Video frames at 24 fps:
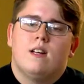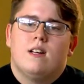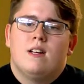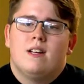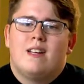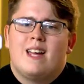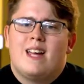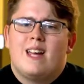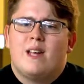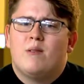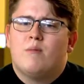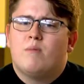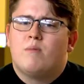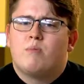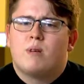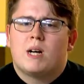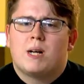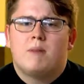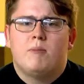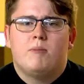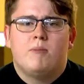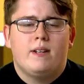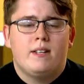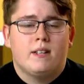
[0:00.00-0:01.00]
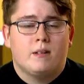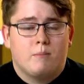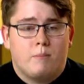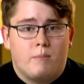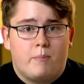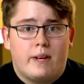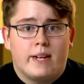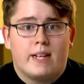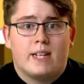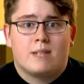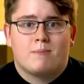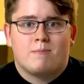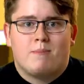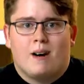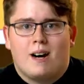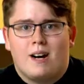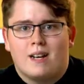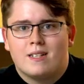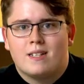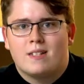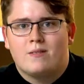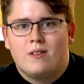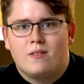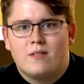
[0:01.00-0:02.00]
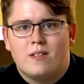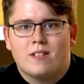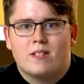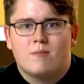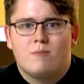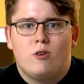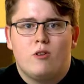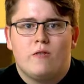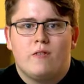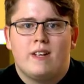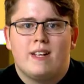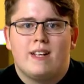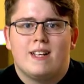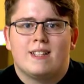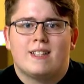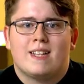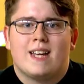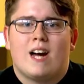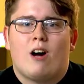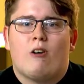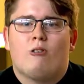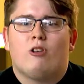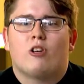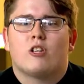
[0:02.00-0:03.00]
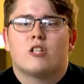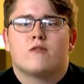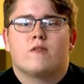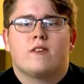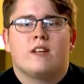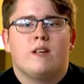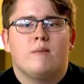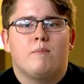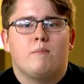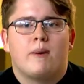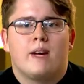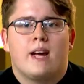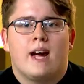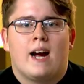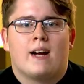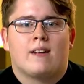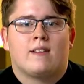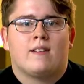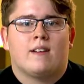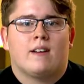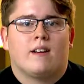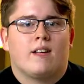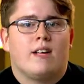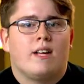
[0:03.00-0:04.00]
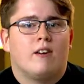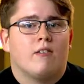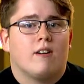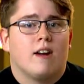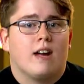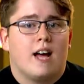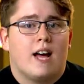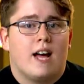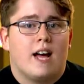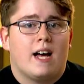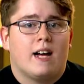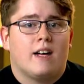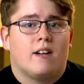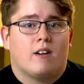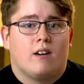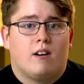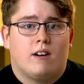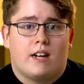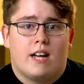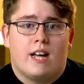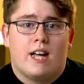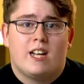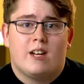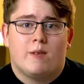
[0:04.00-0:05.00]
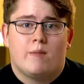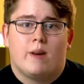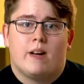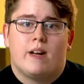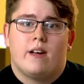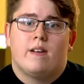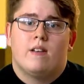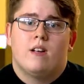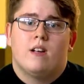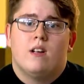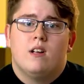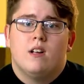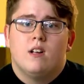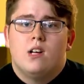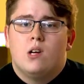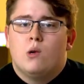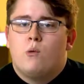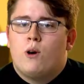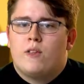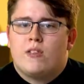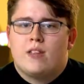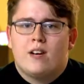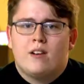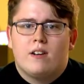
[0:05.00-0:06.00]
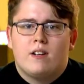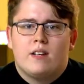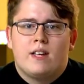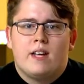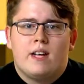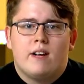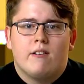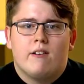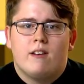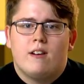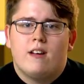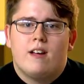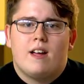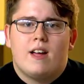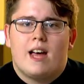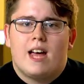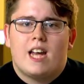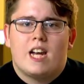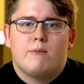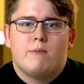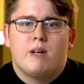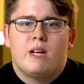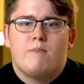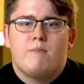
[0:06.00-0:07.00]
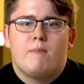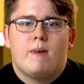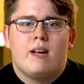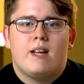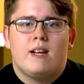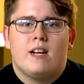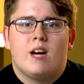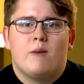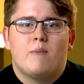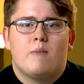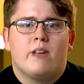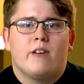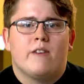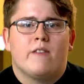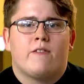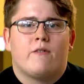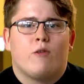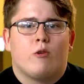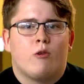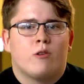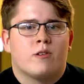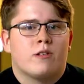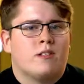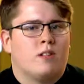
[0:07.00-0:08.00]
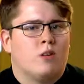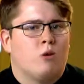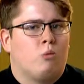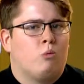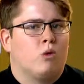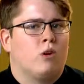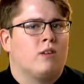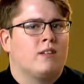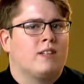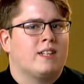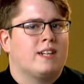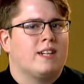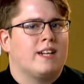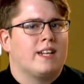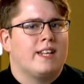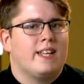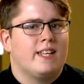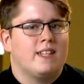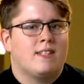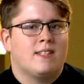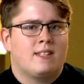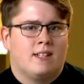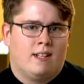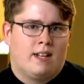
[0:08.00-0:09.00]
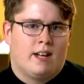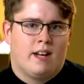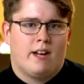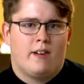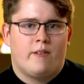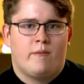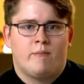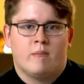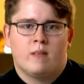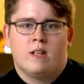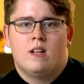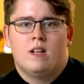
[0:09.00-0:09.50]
And probably the biggest positive of this movie is how large of an impact Akira had on anime. Without Akira, anime may not be a force in the world that it is today.